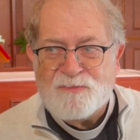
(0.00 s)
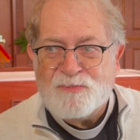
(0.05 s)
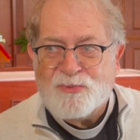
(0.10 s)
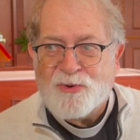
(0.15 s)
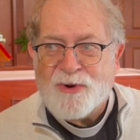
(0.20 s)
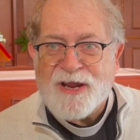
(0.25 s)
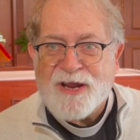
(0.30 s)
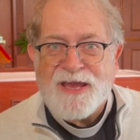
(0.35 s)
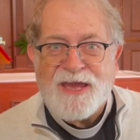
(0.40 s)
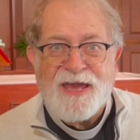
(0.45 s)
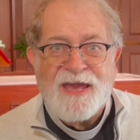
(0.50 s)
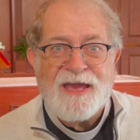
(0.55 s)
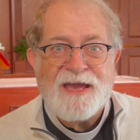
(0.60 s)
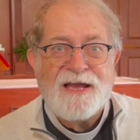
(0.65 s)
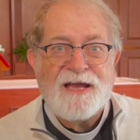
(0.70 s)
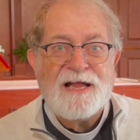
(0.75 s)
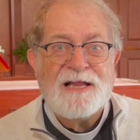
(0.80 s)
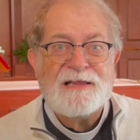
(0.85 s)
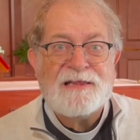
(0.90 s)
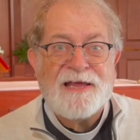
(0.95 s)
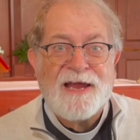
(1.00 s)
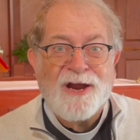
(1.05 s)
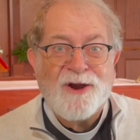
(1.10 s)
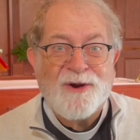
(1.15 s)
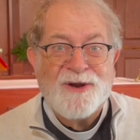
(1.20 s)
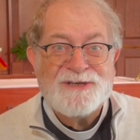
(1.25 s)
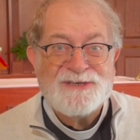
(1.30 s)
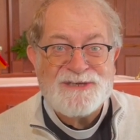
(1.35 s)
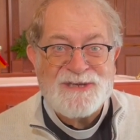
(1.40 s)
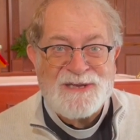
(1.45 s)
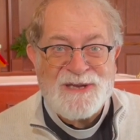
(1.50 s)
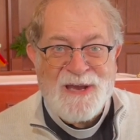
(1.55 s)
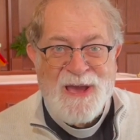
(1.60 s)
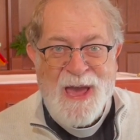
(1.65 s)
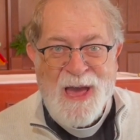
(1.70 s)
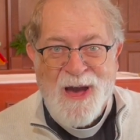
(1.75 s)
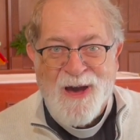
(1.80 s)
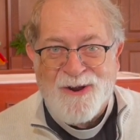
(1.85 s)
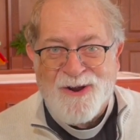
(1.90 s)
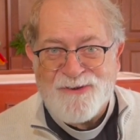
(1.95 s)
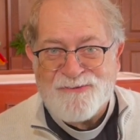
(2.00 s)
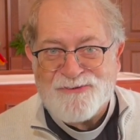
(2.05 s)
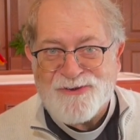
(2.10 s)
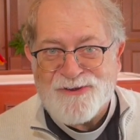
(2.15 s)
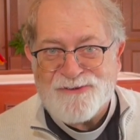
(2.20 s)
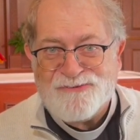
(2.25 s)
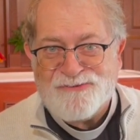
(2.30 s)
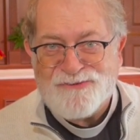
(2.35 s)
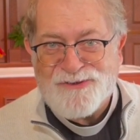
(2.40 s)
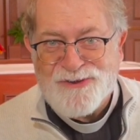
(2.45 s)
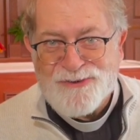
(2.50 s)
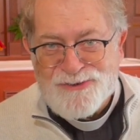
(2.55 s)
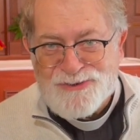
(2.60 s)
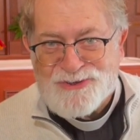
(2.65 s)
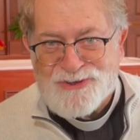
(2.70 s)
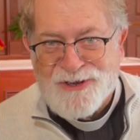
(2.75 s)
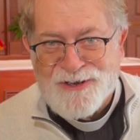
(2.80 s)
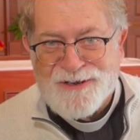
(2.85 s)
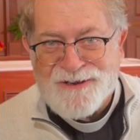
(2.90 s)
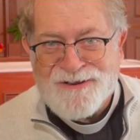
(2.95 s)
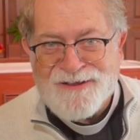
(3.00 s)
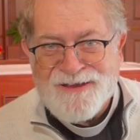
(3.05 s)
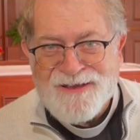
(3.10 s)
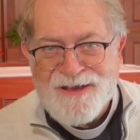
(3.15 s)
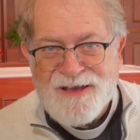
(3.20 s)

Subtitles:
bringing clarity out of confusion